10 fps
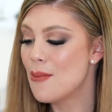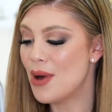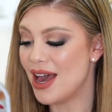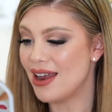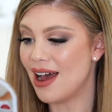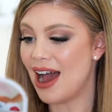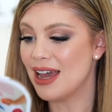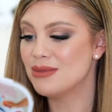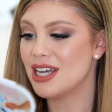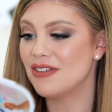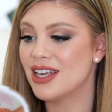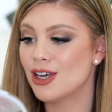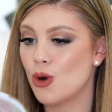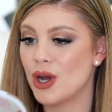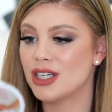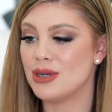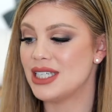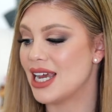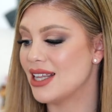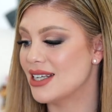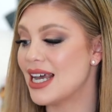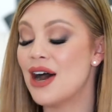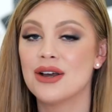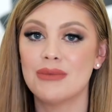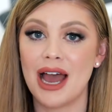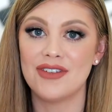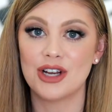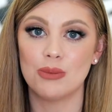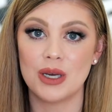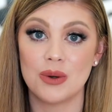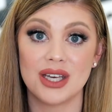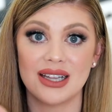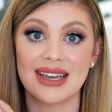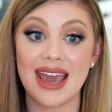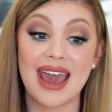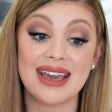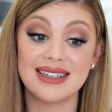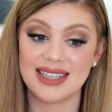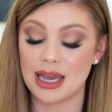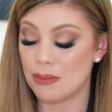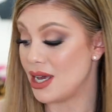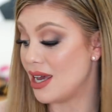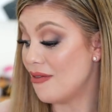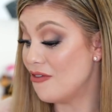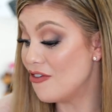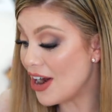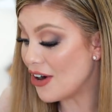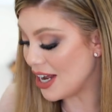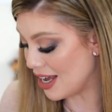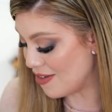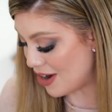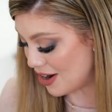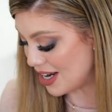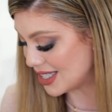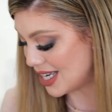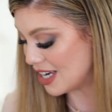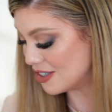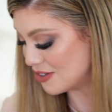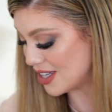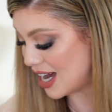but I'm definitely going to be taking this out and having her play with it like ASAP. Very, very excited for